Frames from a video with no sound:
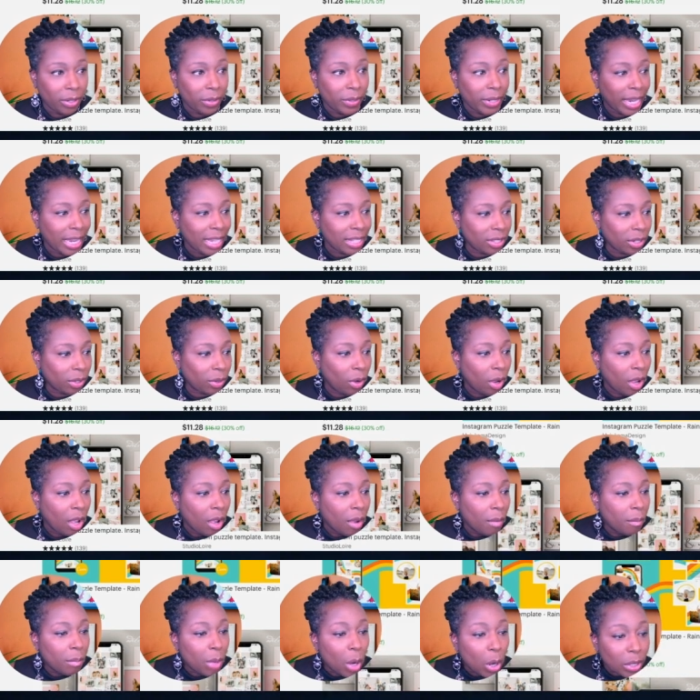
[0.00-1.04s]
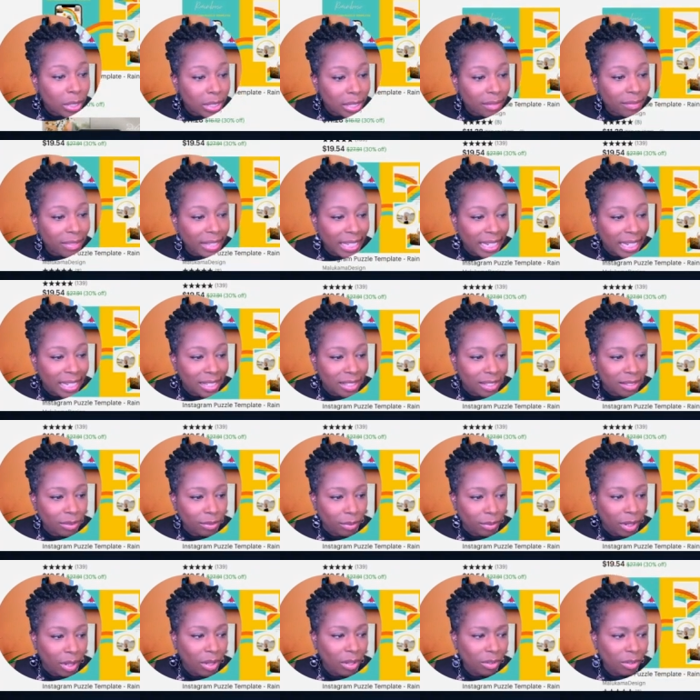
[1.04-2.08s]
Okay, so most of these,
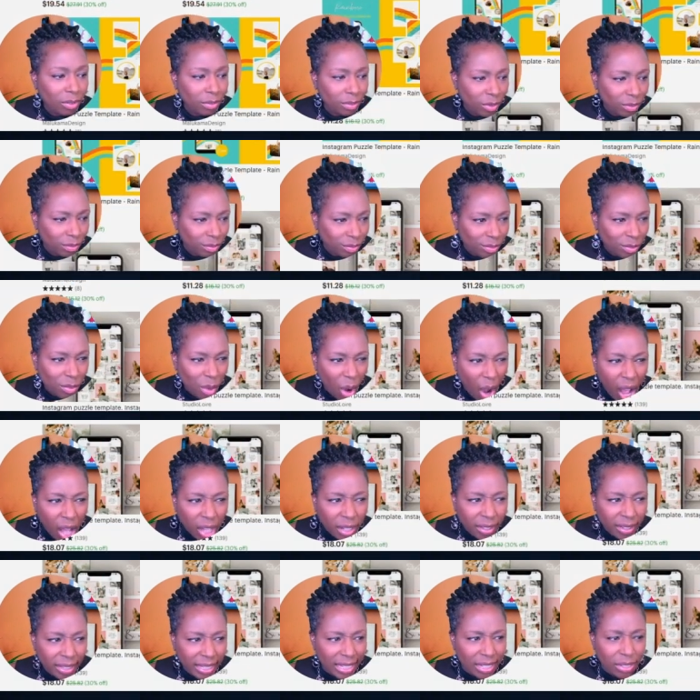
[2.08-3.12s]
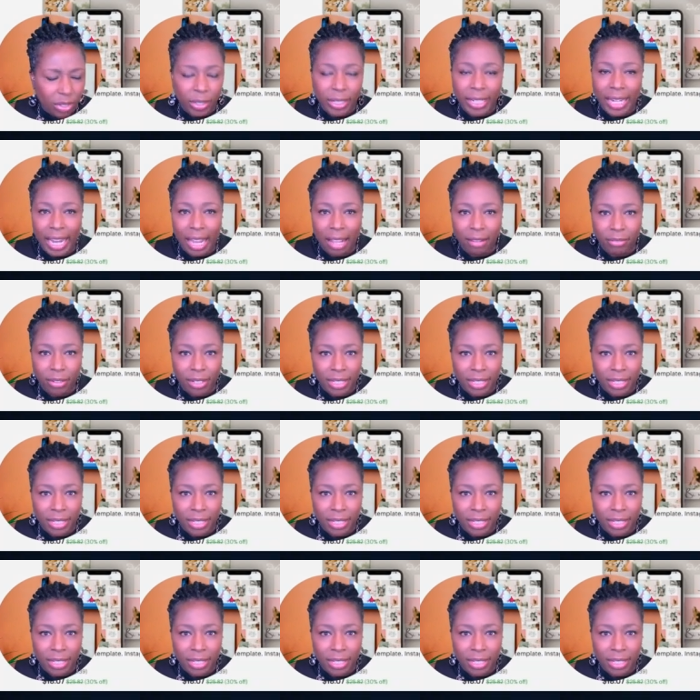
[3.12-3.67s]
well, all of these are Canva